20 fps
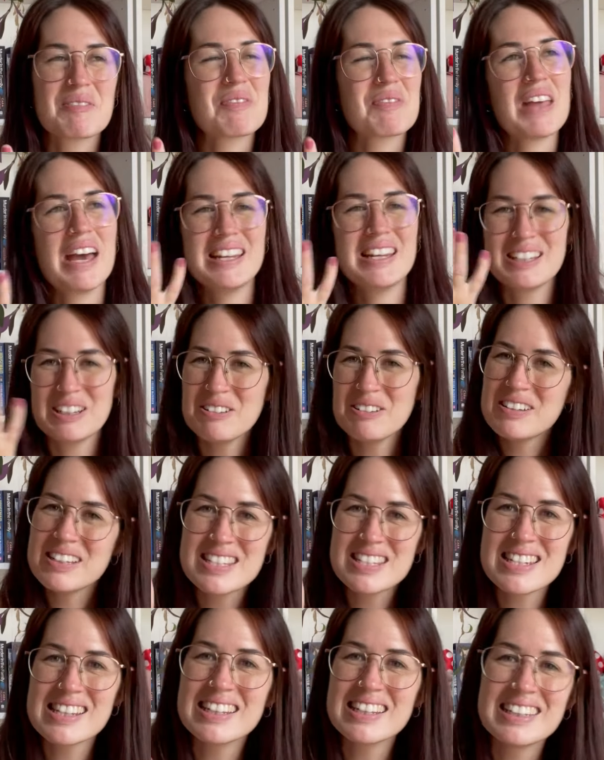I don't know,
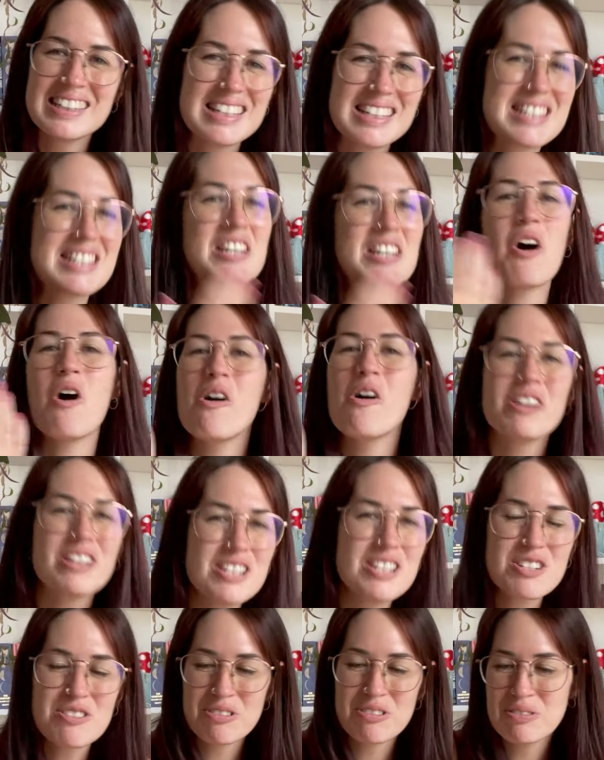it's an
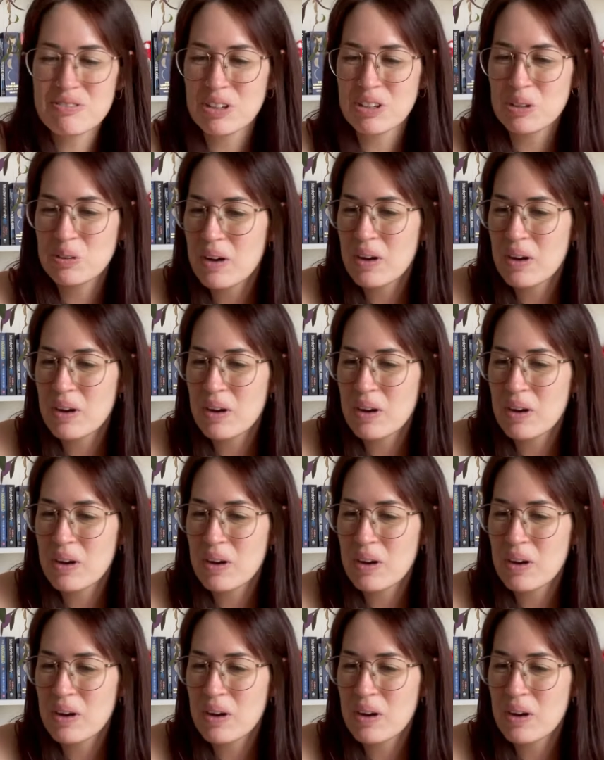honest review.